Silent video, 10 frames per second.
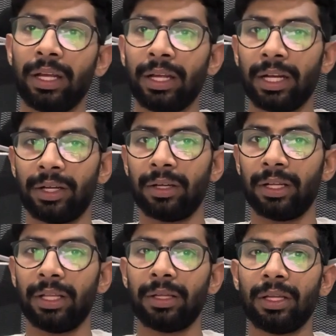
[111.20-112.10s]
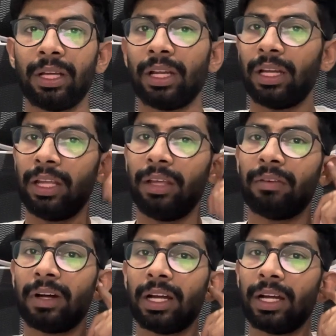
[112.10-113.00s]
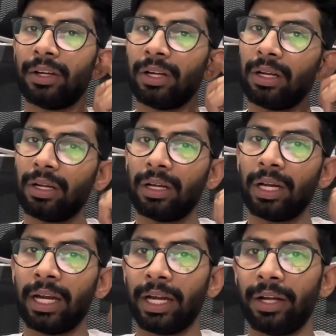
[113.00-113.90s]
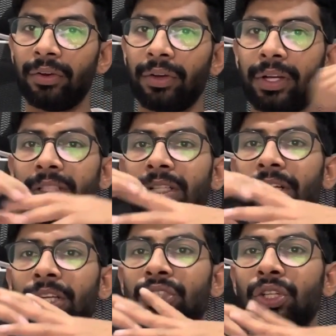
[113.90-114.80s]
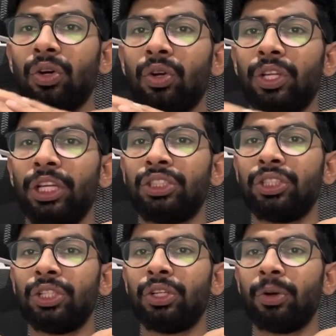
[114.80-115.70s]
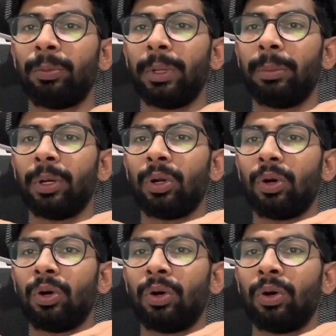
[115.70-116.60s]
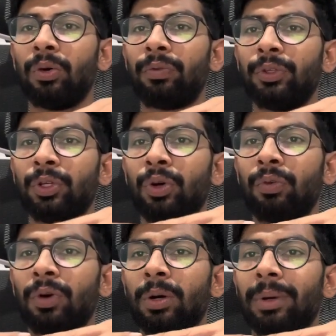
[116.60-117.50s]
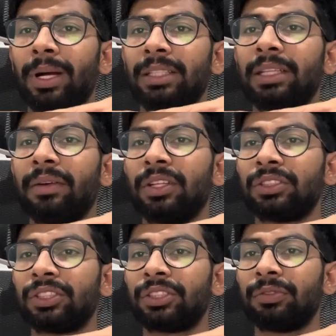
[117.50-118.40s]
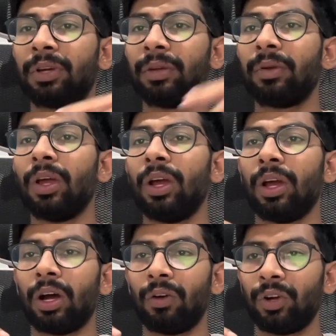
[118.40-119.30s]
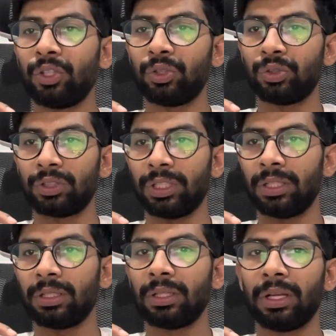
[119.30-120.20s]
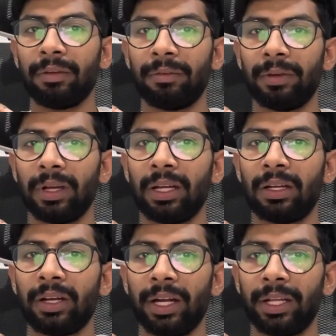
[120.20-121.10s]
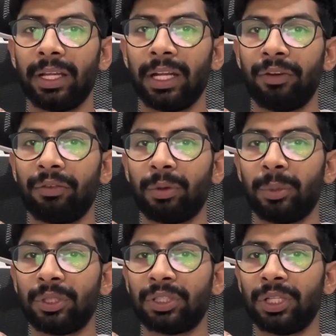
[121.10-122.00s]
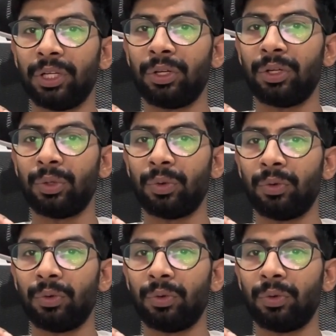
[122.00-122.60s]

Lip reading: category. Leave a handwritten signature on each sheet of paper of your form I-765. Avoid using when writing any information into